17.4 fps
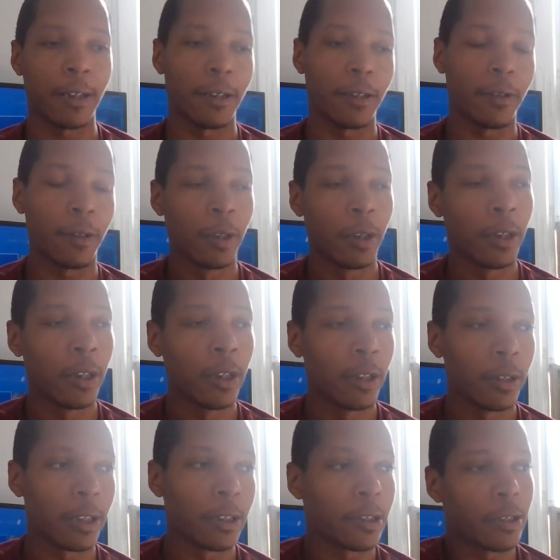And
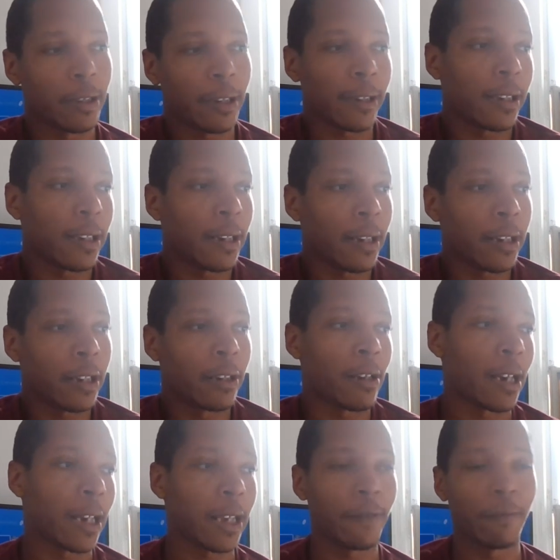then she's like, "Yeah,
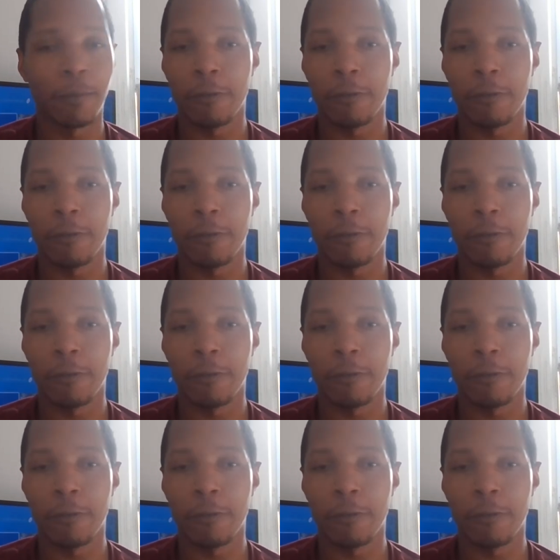I give